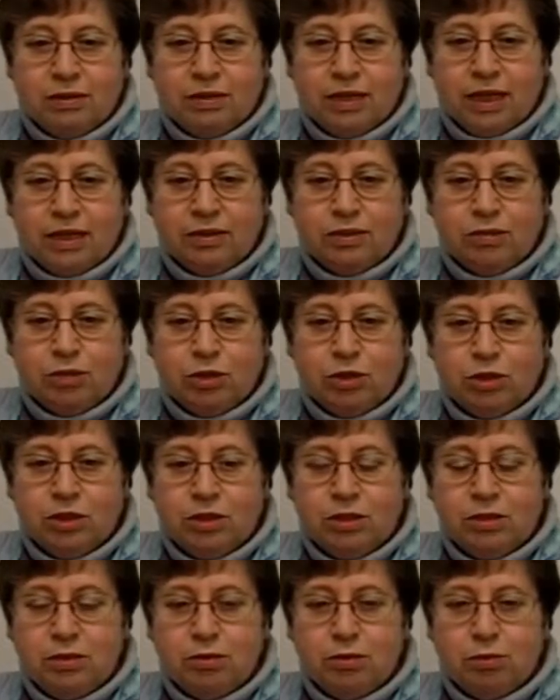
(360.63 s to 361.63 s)
that
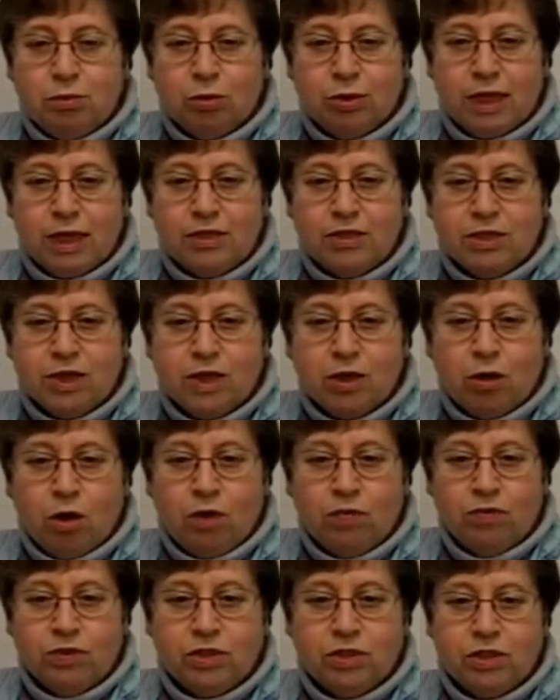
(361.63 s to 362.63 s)
she, her last day in
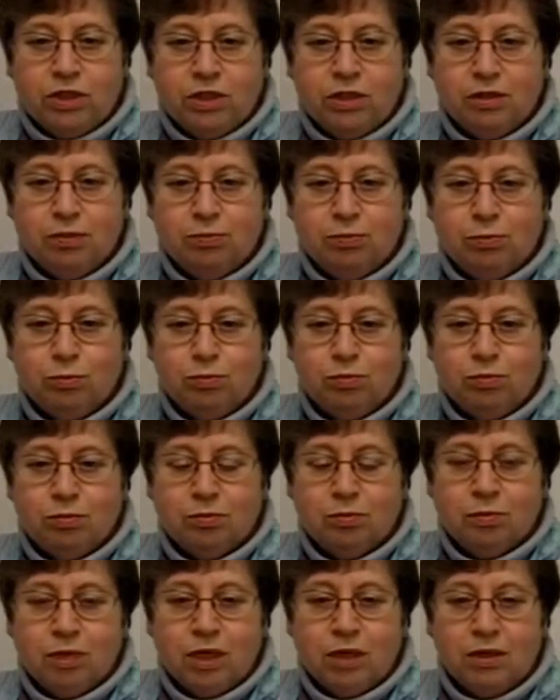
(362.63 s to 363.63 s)
office, she
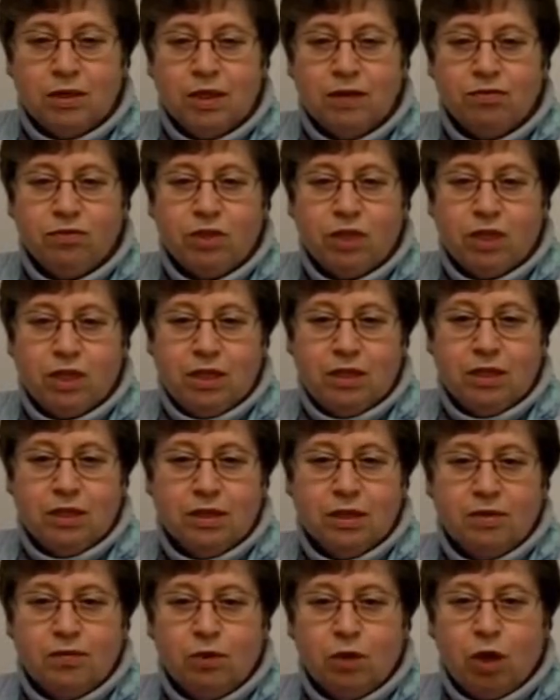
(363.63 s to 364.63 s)
left the key
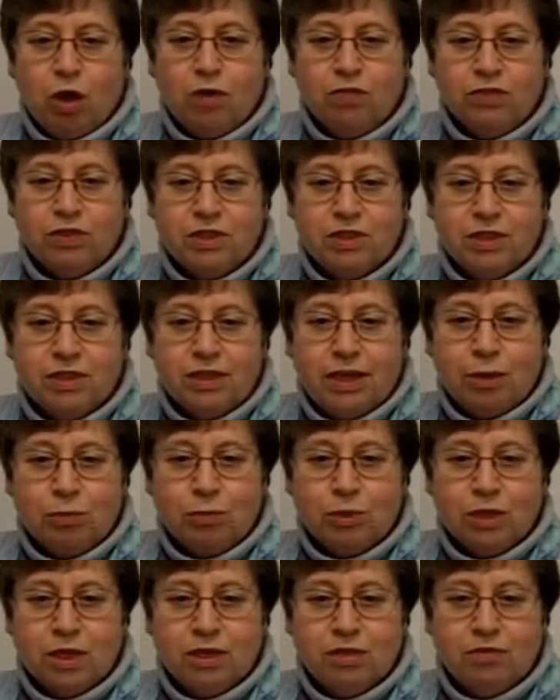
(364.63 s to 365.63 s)
and left the office, and that
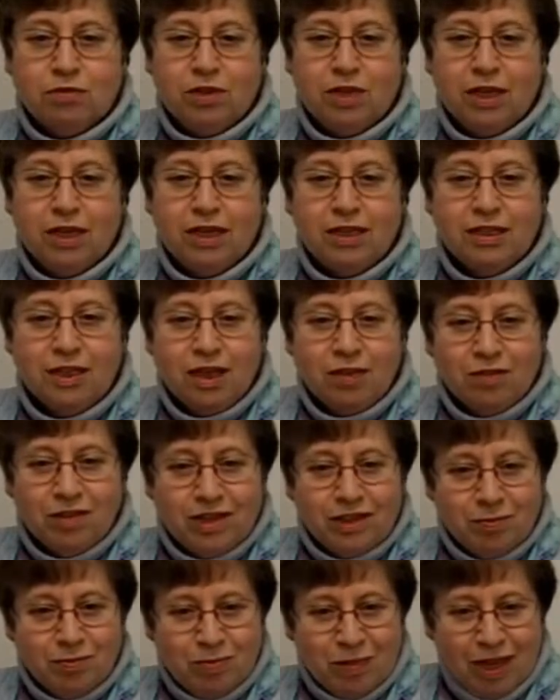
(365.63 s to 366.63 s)
was kind of the end of
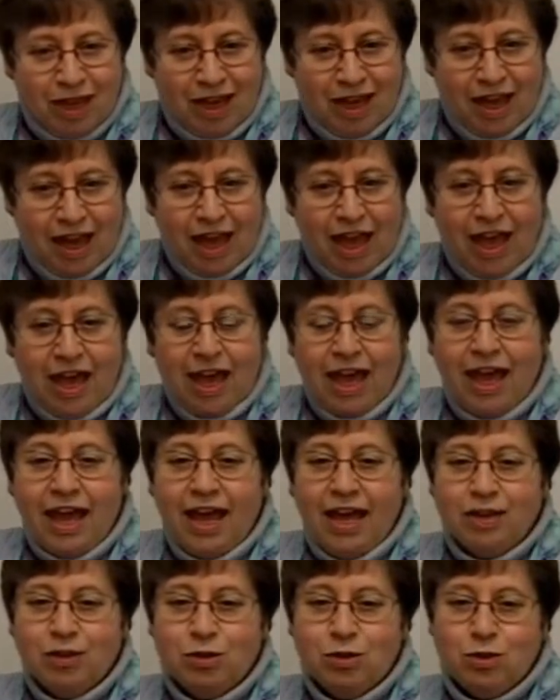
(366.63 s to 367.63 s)
it.
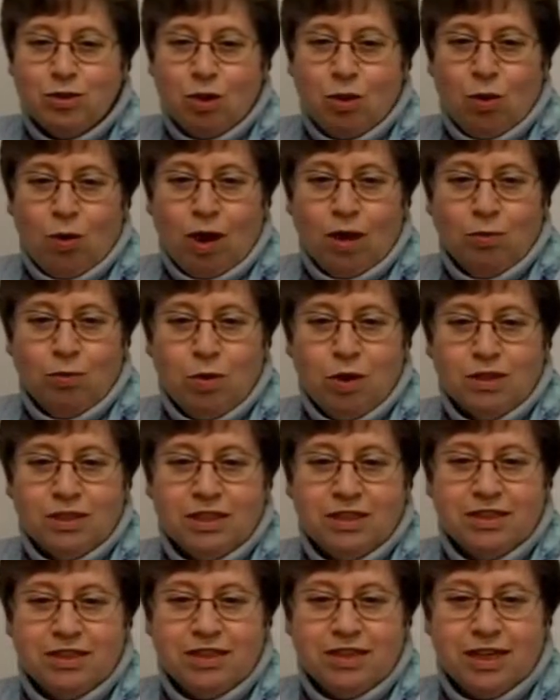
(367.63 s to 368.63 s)
And so I
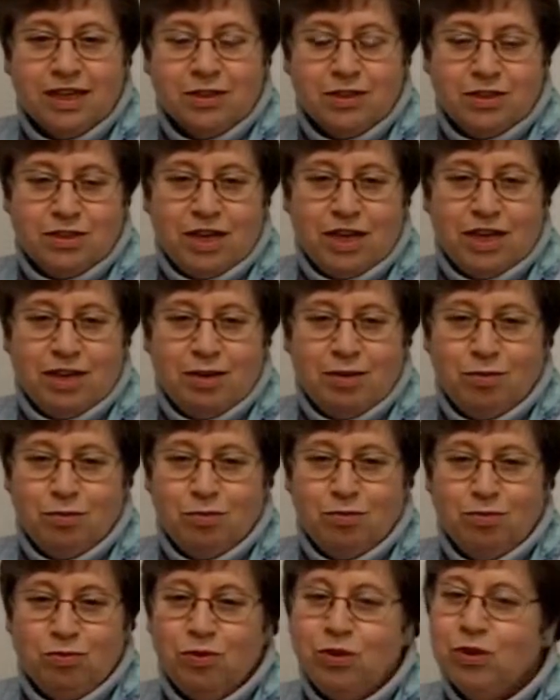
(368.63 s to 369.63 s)
walked in the next day
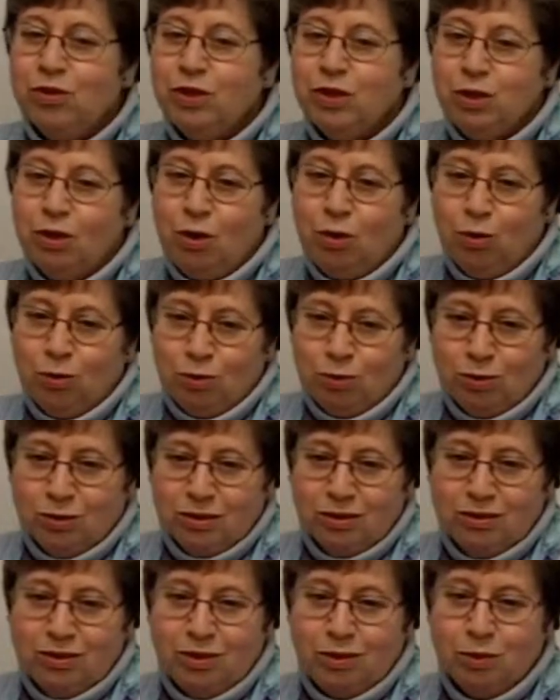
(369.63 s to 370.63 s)
very
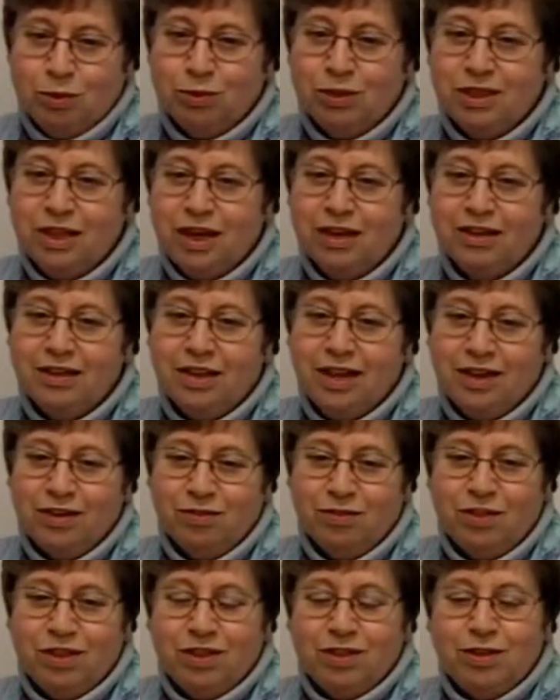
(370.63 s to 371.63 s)
cold, you know, with not a
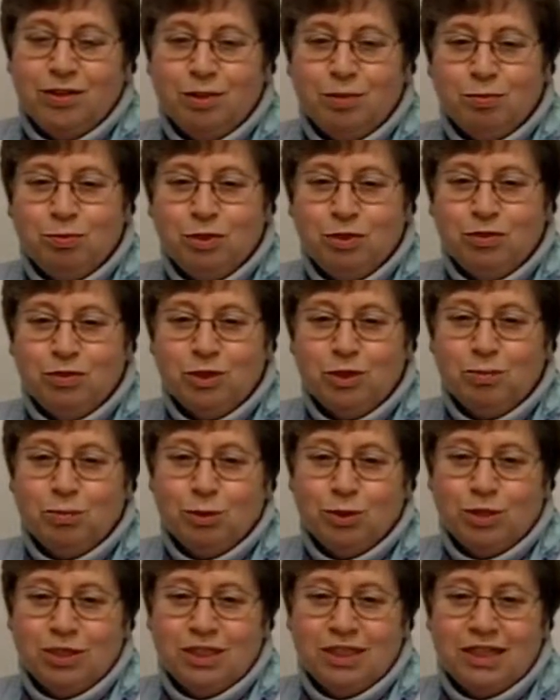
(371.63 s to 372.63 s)
lot of the previous
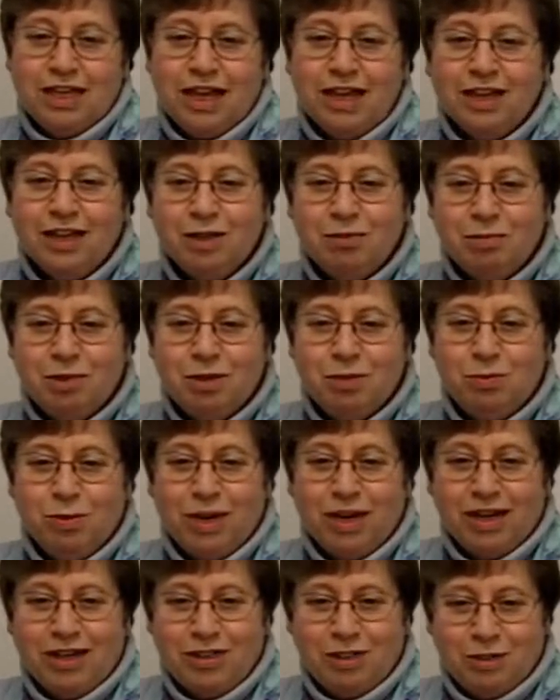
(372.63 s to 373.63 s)
person telling me
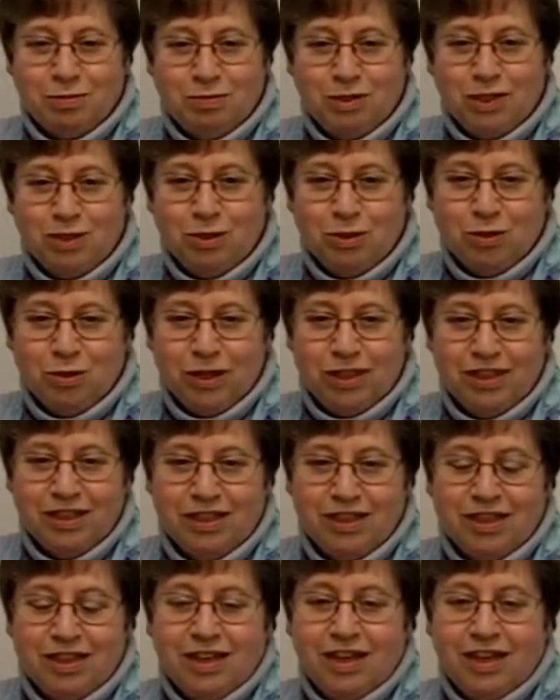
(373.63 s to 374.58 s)
what I should be doing.